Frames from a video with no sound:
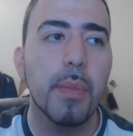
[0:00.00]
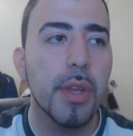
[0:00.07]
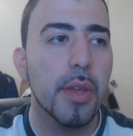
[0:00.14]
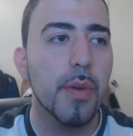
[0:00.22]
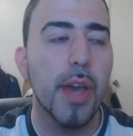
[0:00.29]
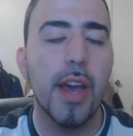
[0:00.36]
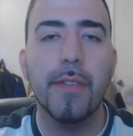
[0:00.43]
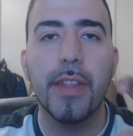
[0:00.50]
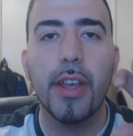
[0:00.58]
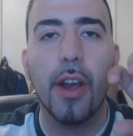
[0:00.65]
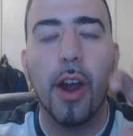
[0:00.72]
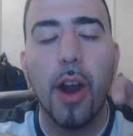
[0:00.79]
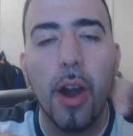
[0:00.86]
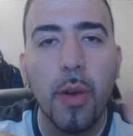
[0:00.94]
but you have
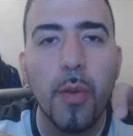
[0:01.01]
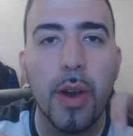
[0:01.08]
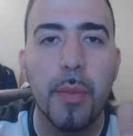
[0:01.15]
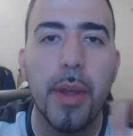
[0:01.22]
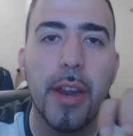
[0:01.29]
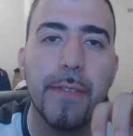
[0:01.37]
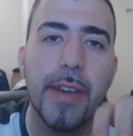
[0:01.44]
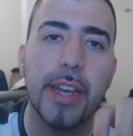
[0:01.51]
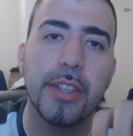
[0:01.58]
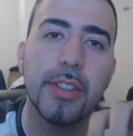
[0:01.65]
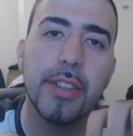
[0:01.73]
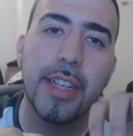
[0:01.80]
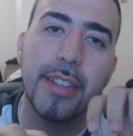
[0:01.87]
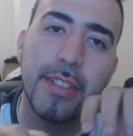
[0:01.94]
the hardware
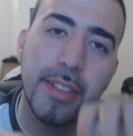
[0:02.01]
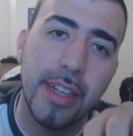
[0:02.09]
manufacturer like